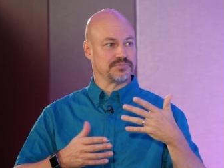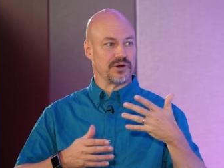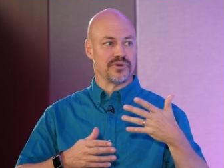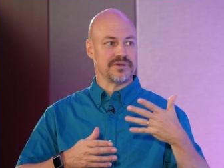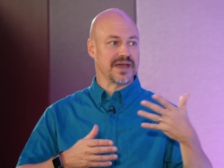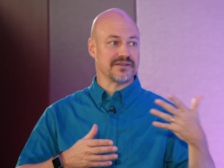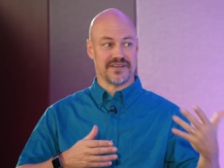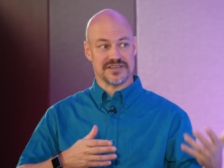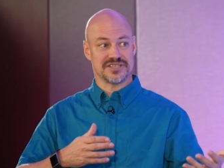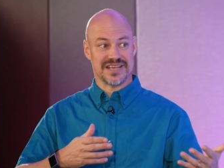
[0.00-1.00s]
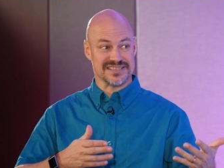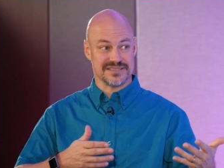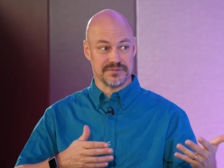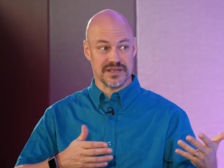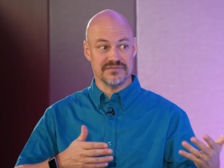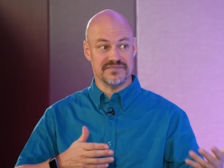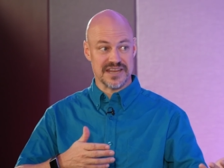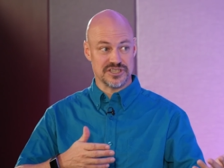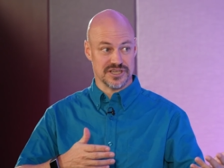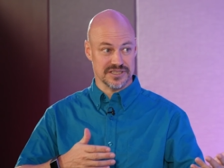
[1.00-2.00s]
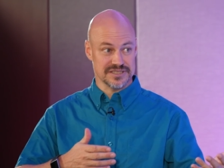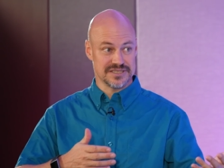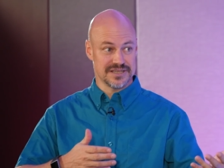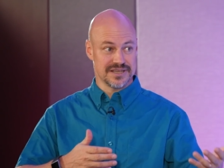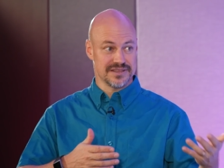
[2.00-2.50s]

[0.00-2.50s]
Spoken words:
but what about if I just had some conventions